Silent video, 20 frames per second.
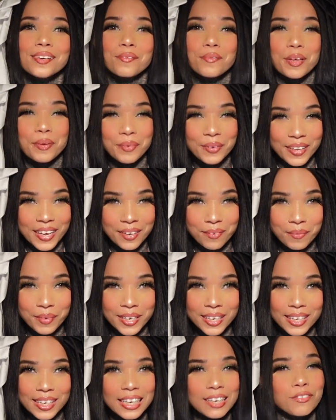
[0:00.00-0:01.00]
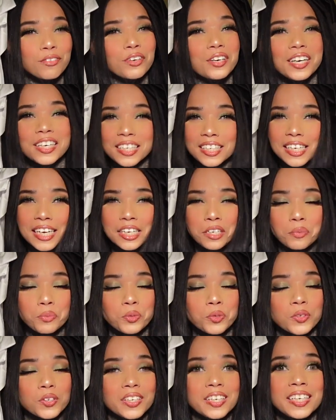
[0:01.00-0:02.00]
People like me, if you're
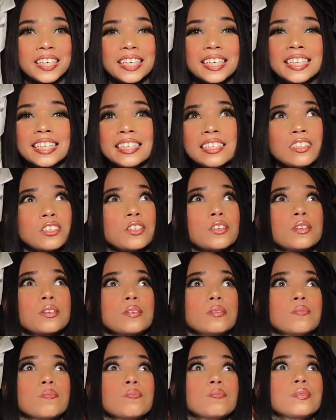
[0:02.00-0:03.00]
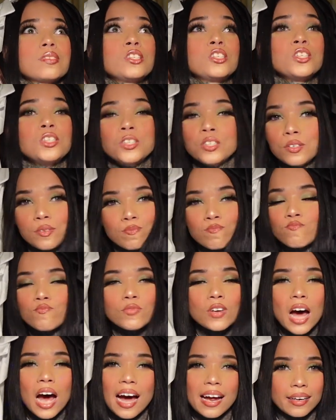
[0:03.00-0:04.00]
undetectable, it's
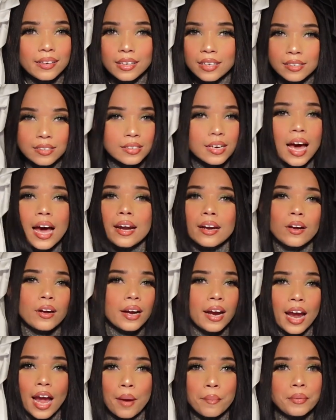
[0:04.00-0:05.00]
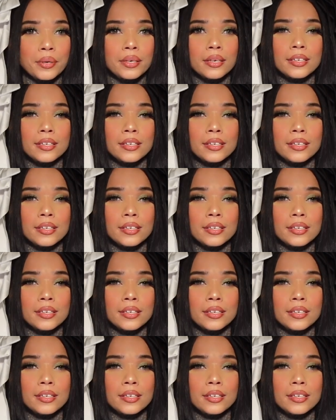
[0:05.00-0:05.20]
not gonna happen.